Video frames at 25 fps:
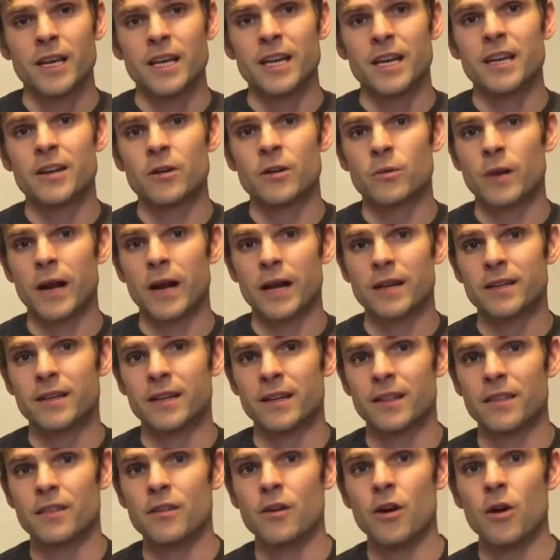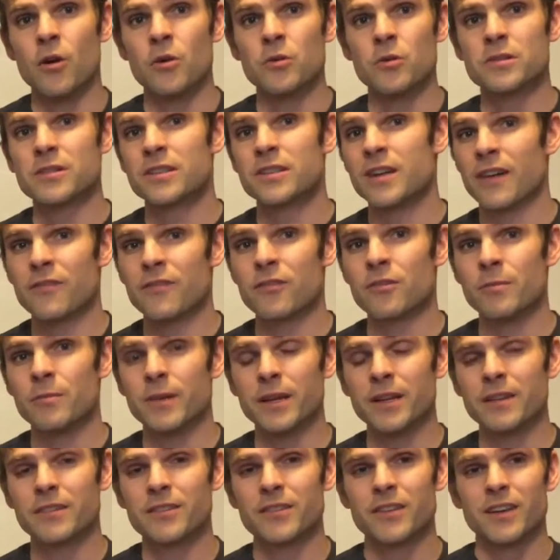in erecting those
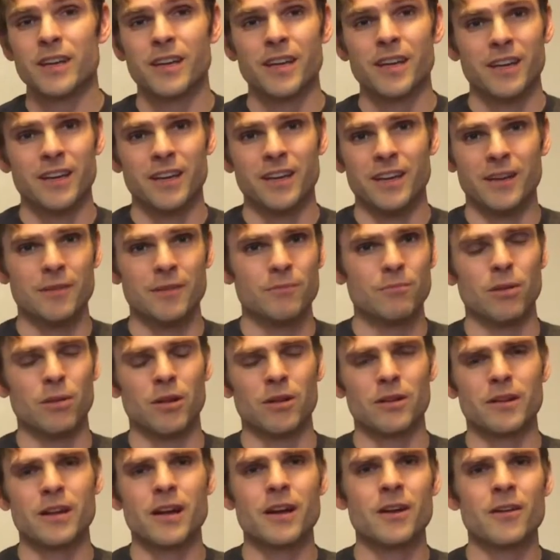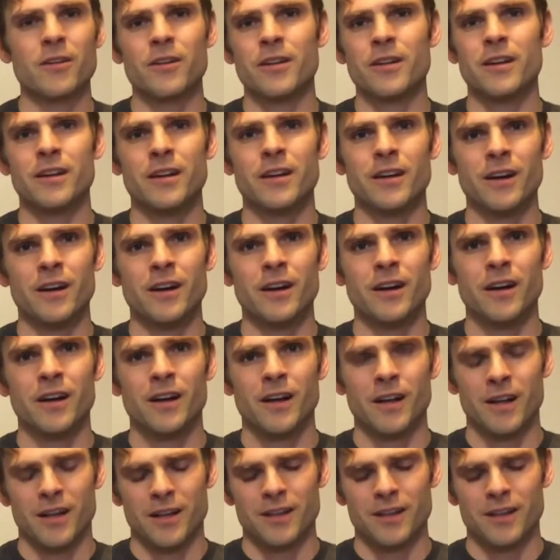governments in Bulgaria,